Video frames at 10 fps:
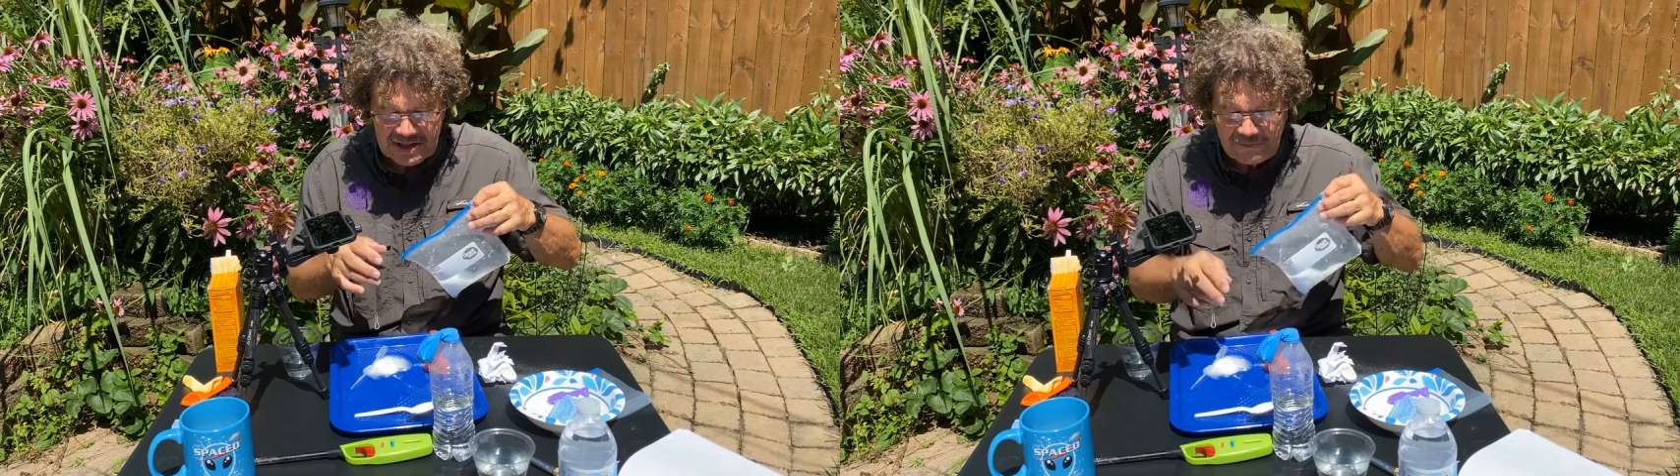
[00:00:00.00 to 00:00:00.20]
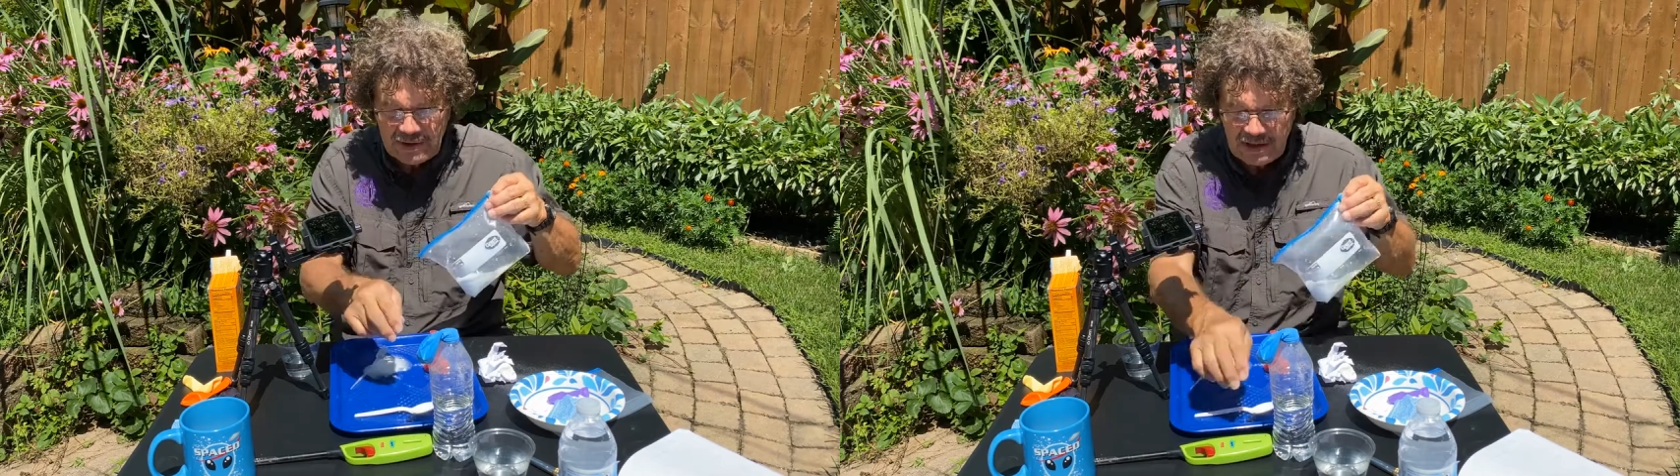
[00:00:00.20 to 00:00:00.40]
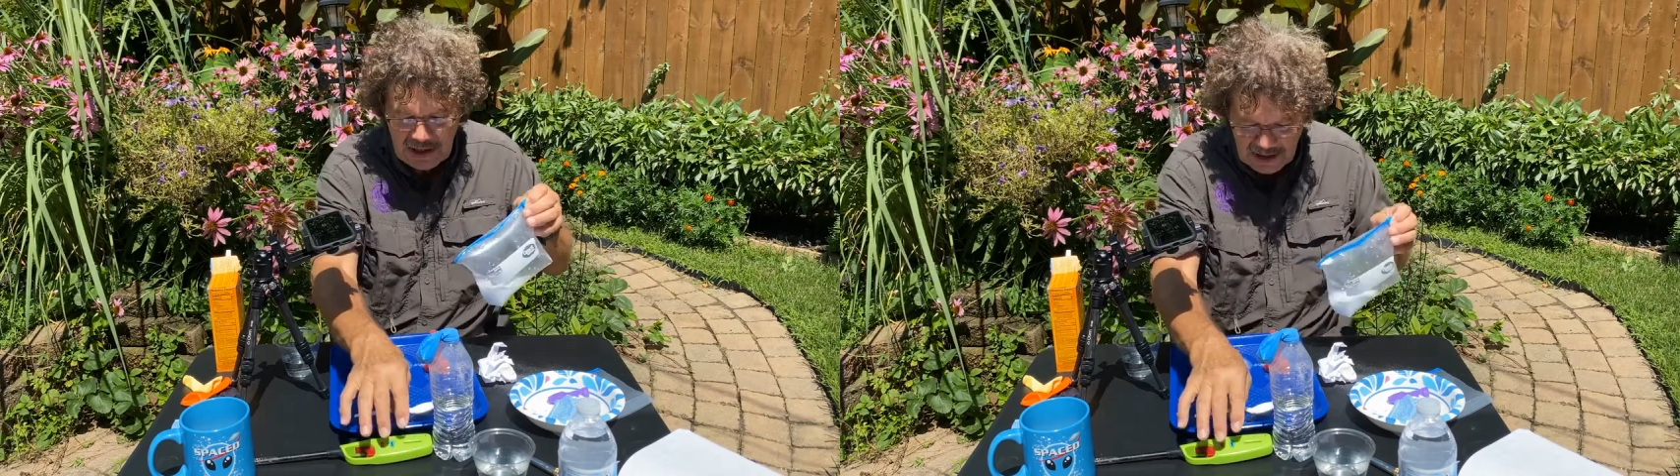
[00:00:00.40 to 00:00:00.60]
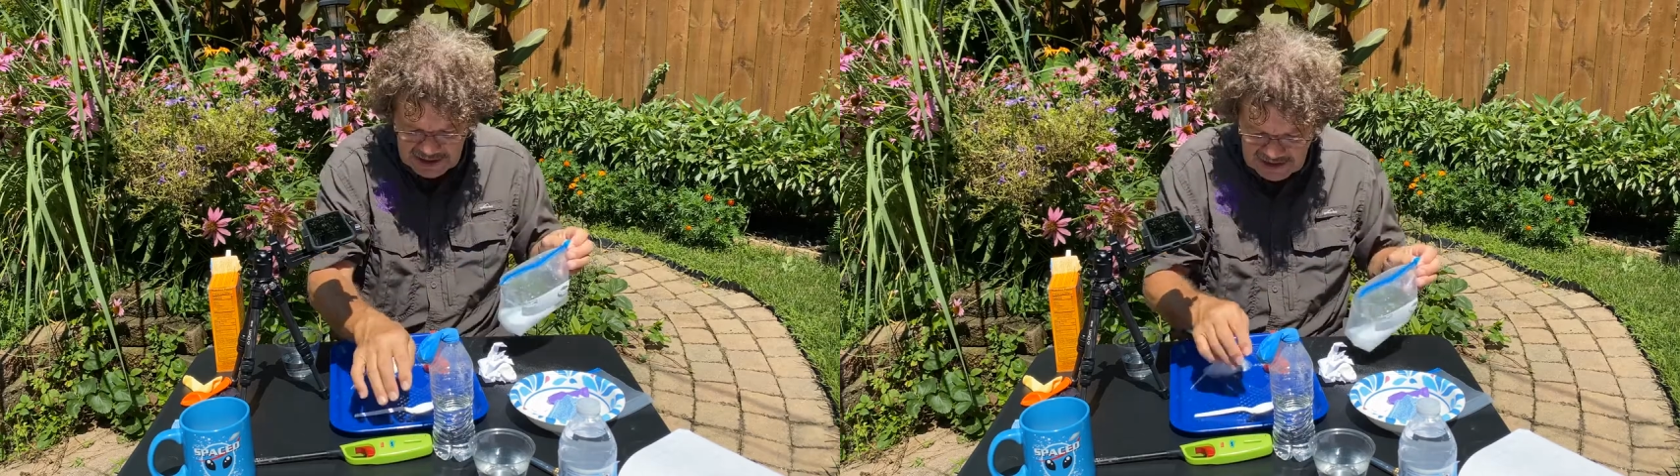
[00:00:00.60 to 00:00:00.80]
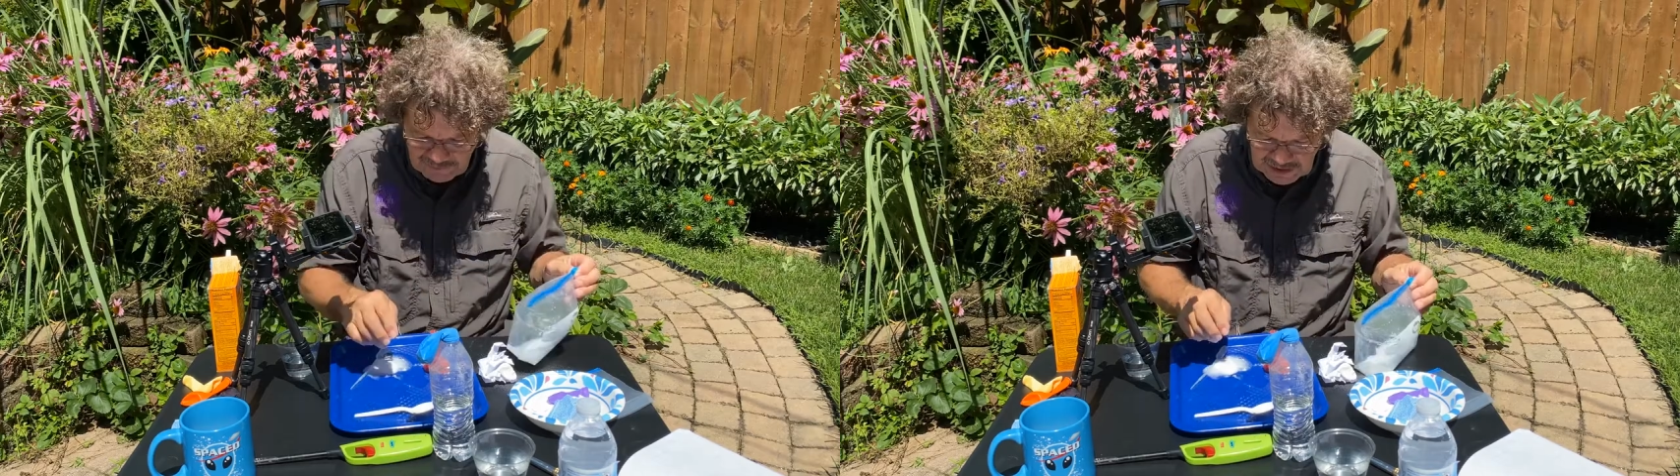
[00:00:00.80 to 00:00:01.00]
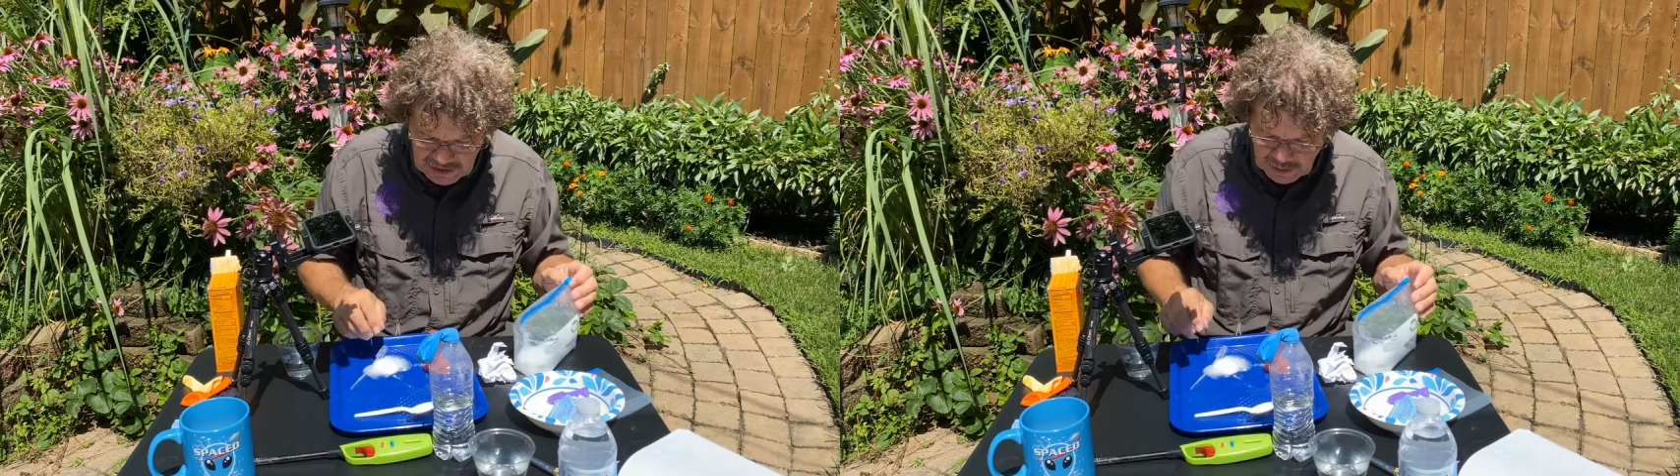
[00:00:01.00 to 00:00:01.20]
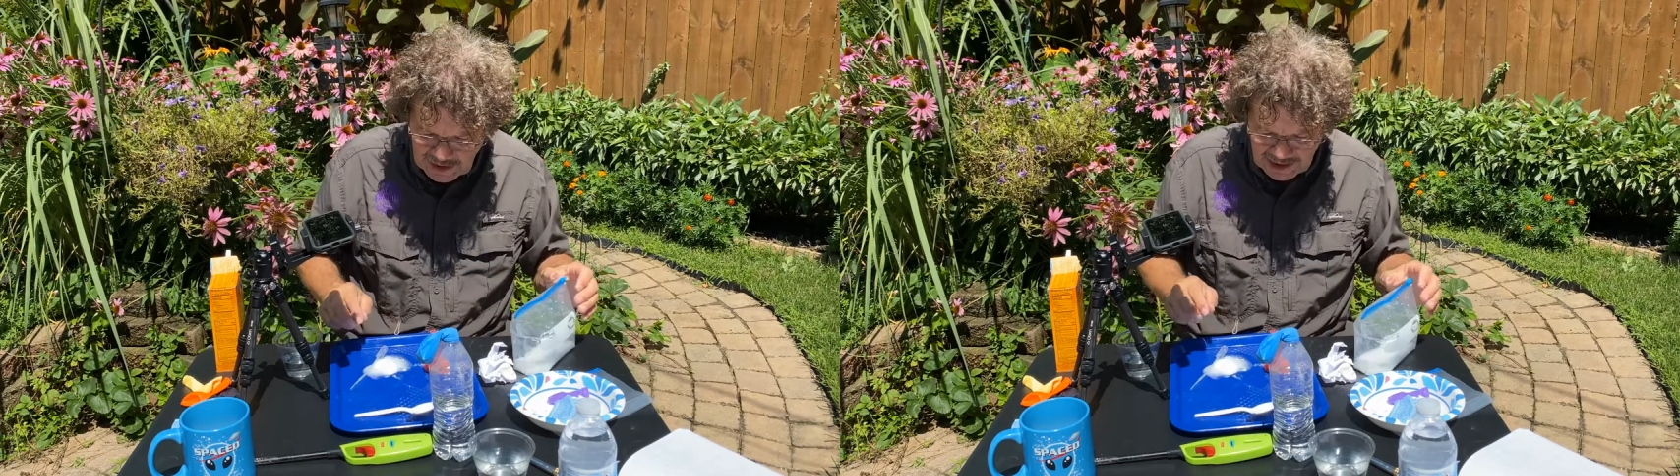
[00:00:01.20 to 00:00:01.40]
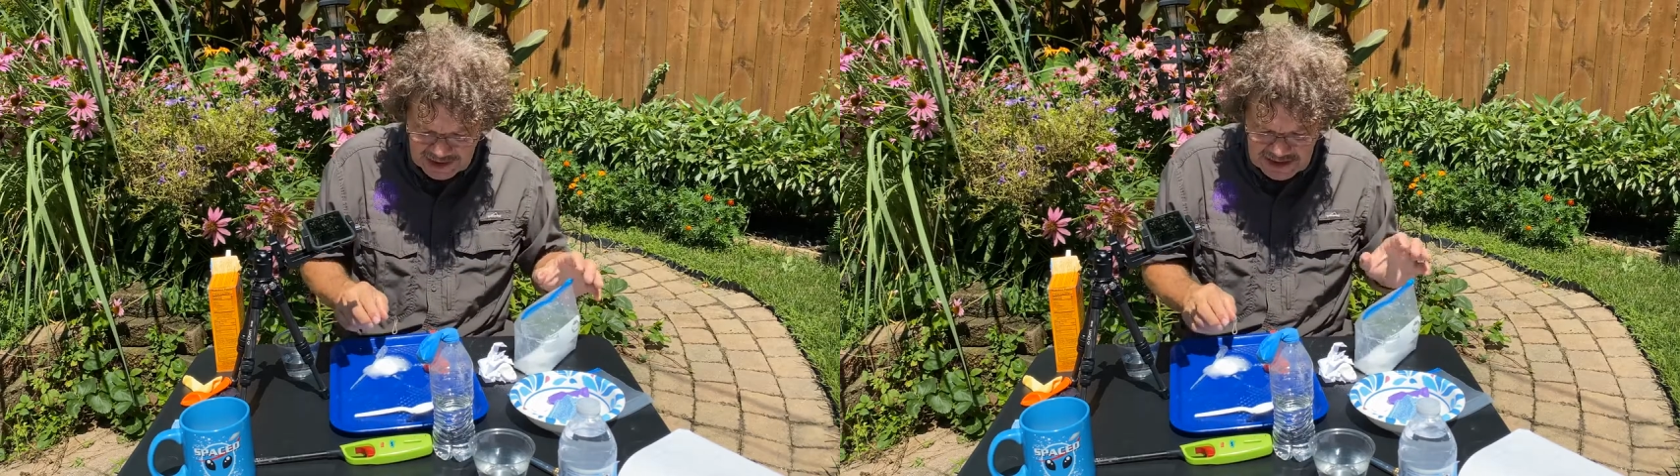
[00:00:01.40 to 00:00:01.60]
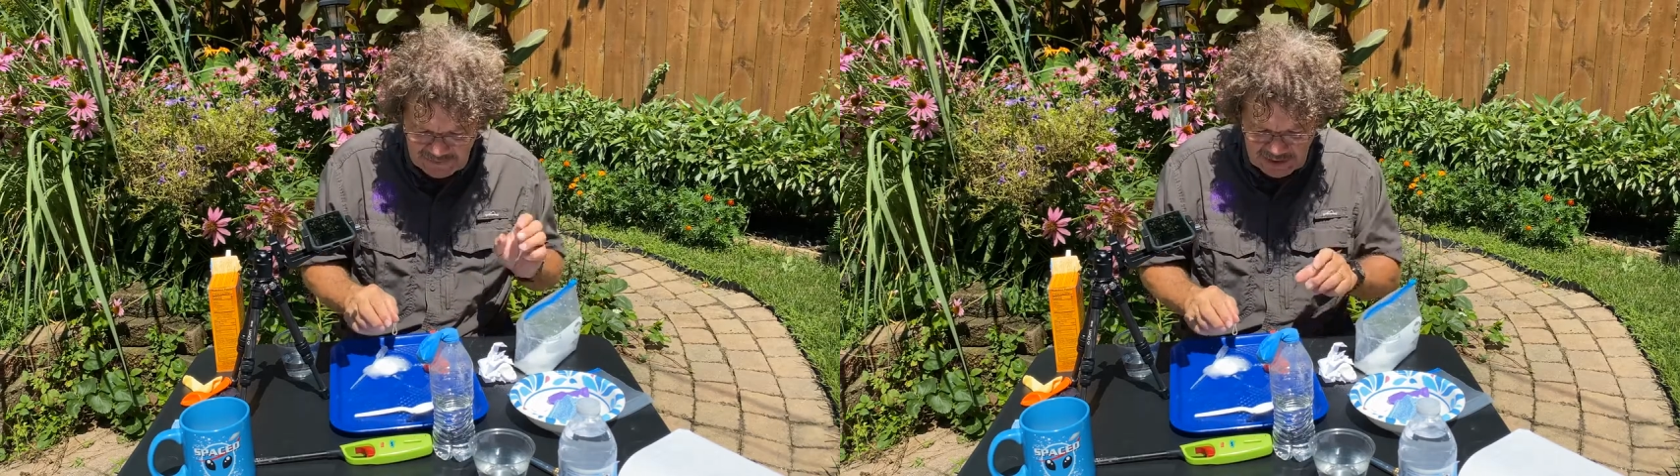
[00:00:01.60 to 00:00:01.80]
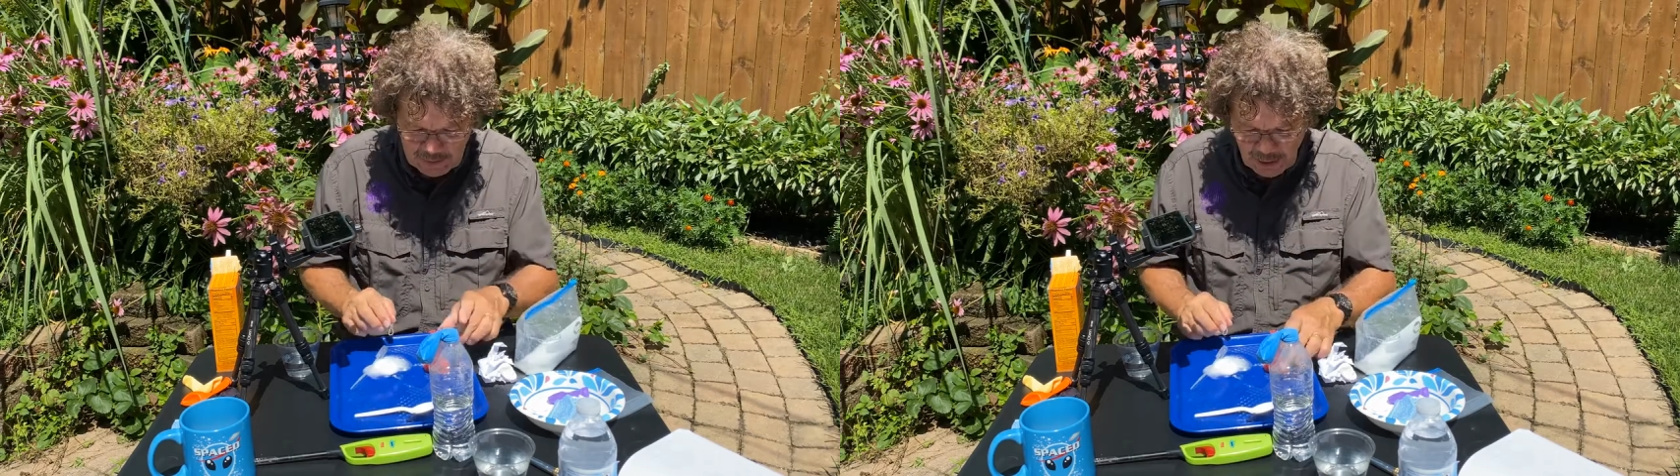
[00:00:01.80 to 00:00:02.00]
if we can do that. Let's see if
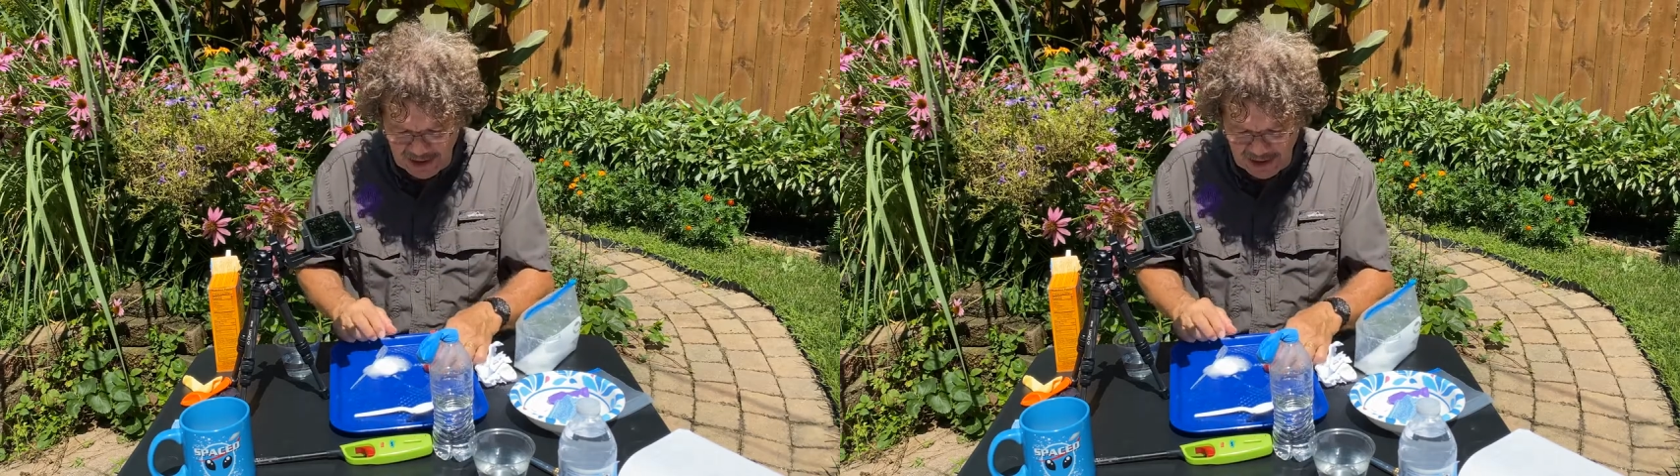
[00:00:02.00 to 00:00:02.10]
we can put